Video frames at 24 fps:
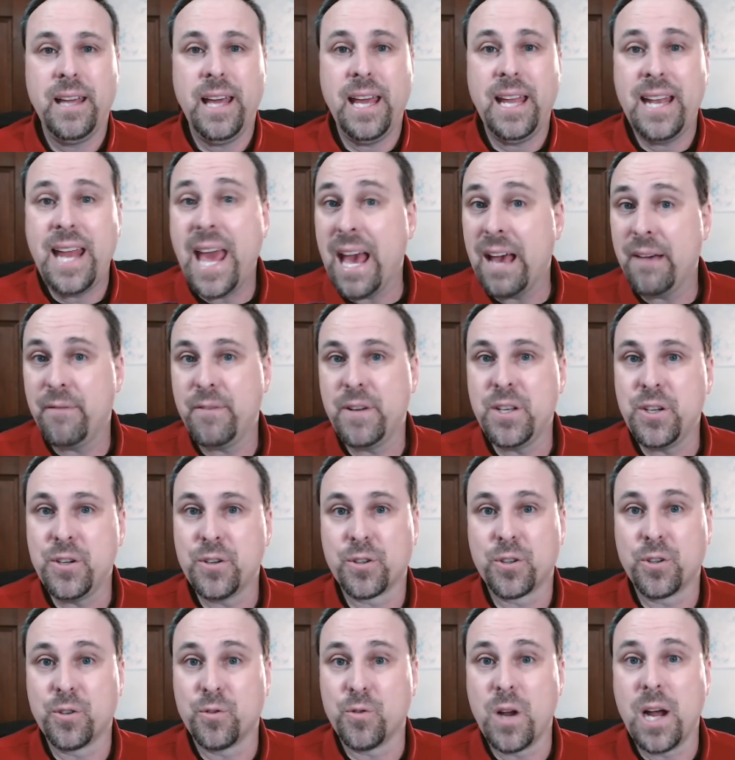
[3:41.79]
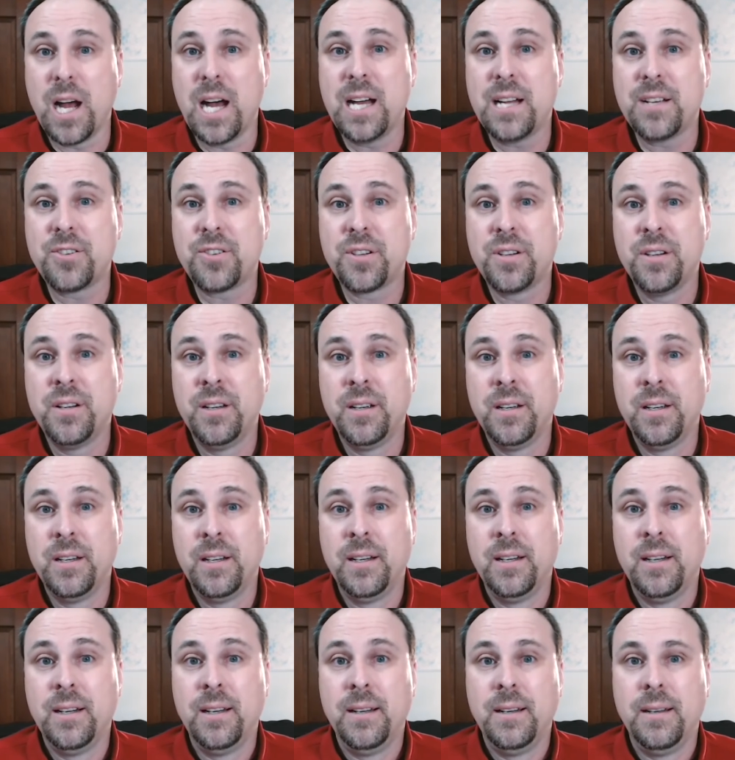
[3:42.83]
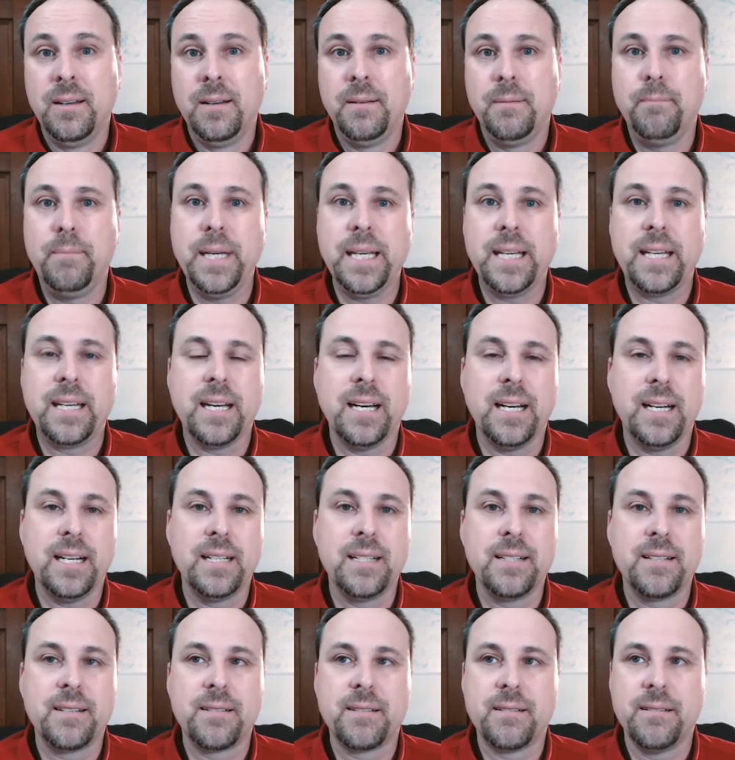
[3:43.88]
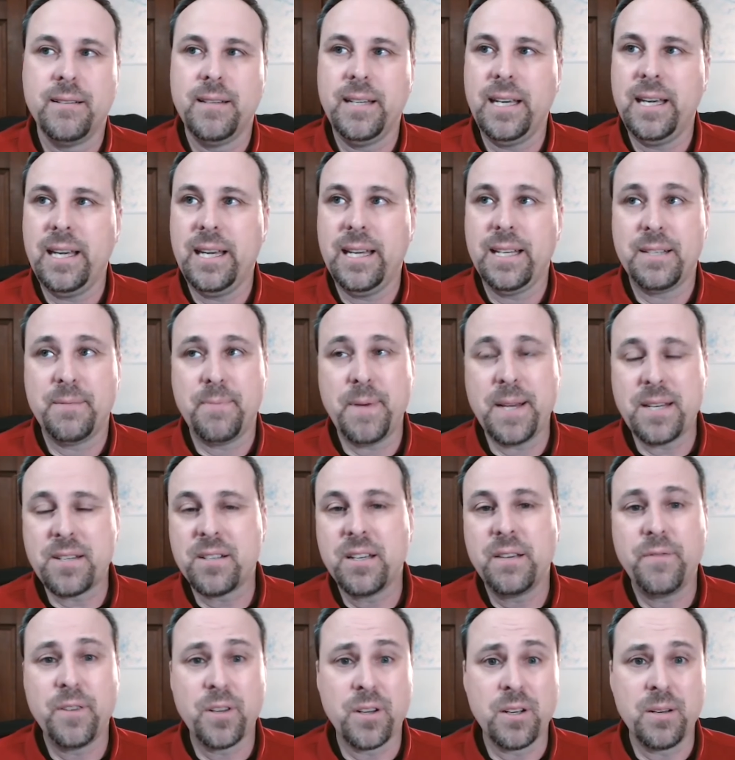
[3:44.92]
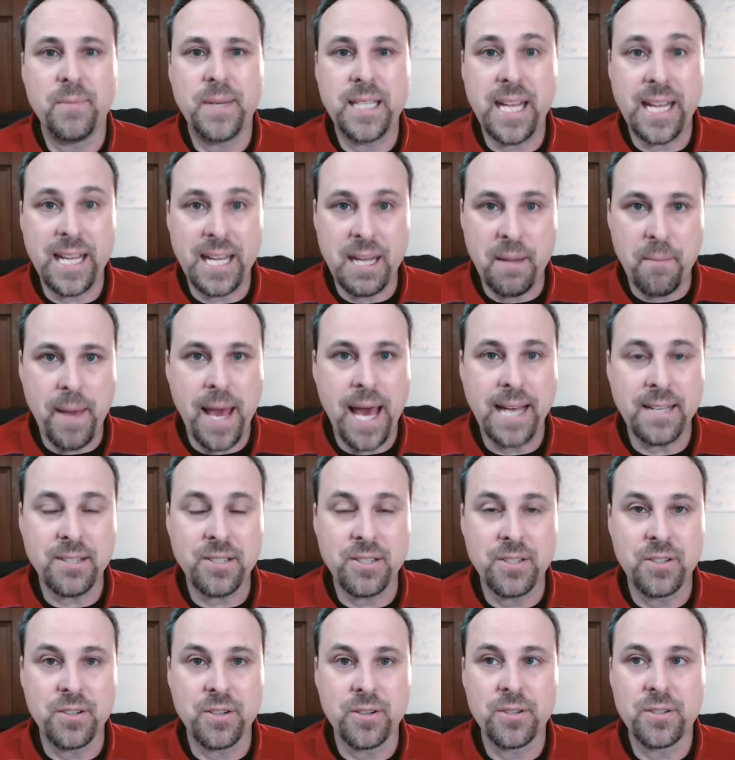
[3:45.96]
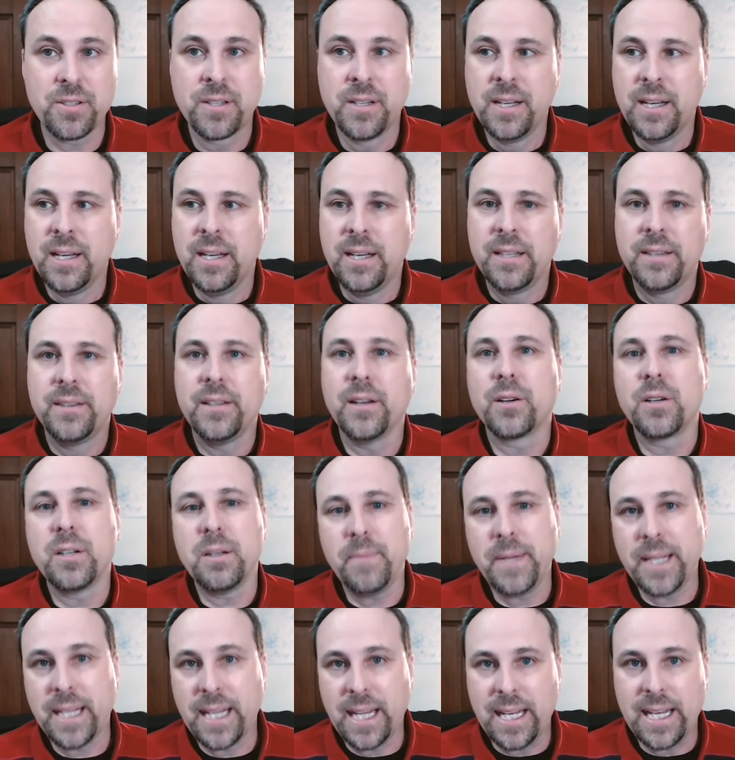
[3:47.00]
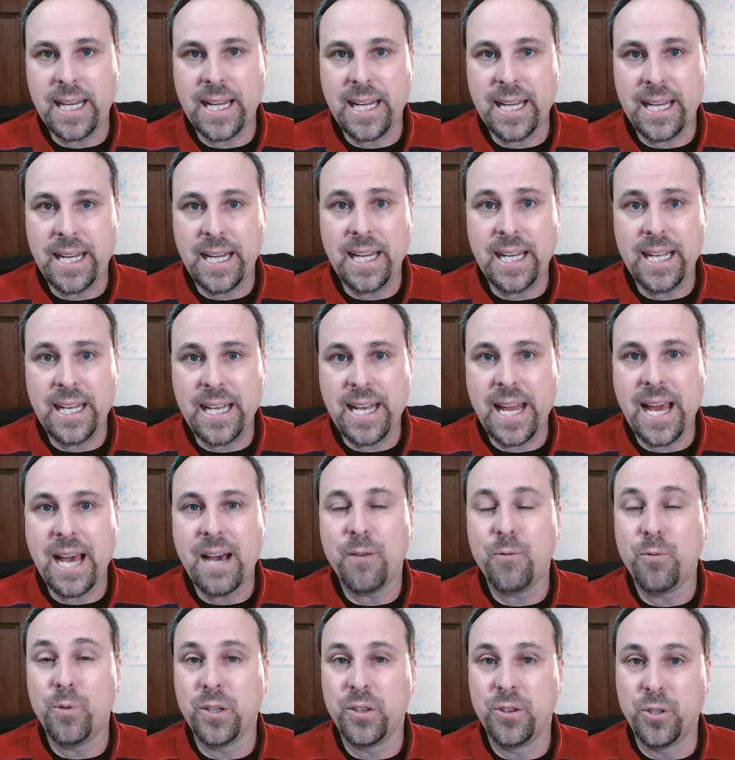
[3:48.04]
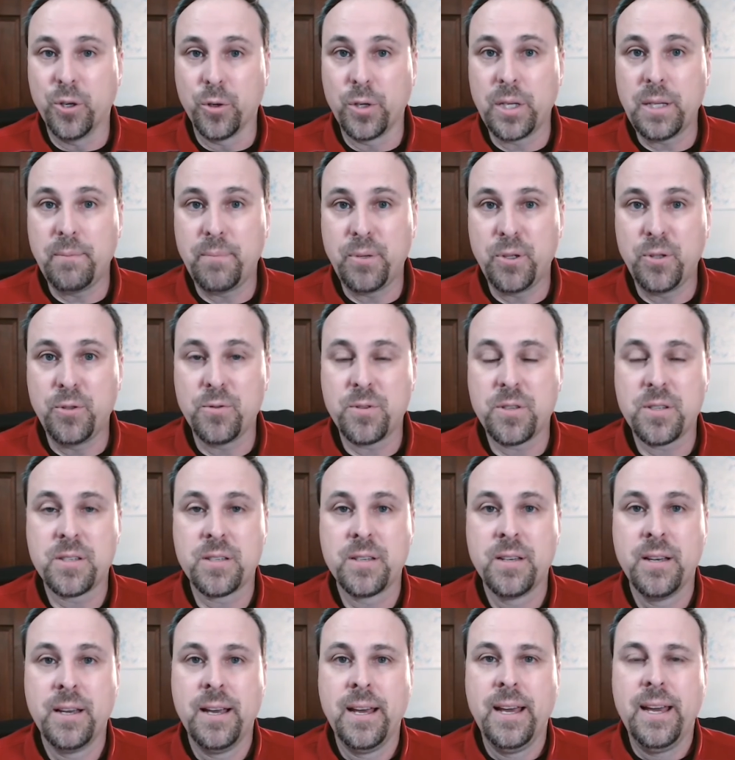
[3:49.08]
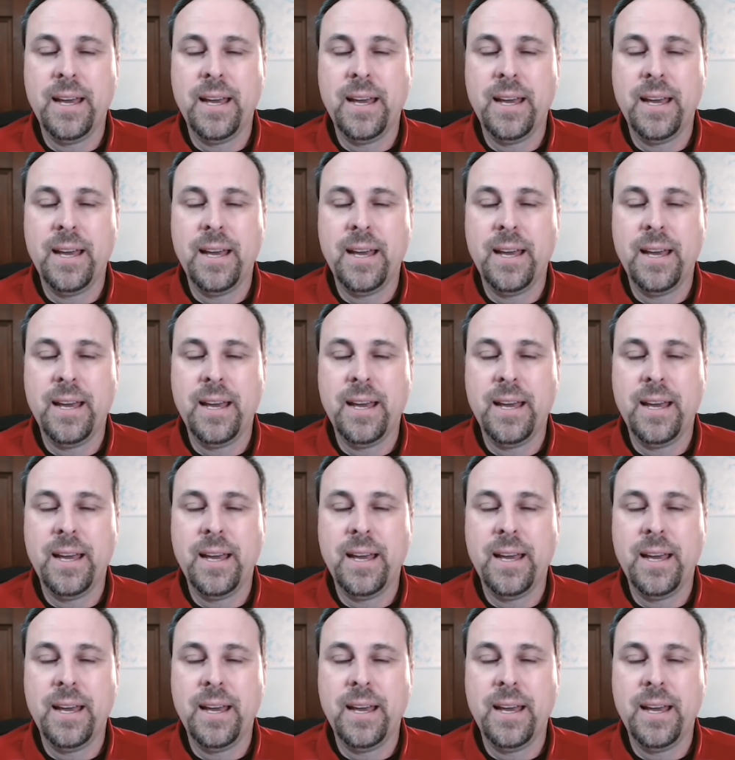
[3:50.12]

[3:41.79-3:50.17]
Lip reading: and have in your garage, because especially if you're going to be taking passengers, they're going to be getting in and out with dirty boots.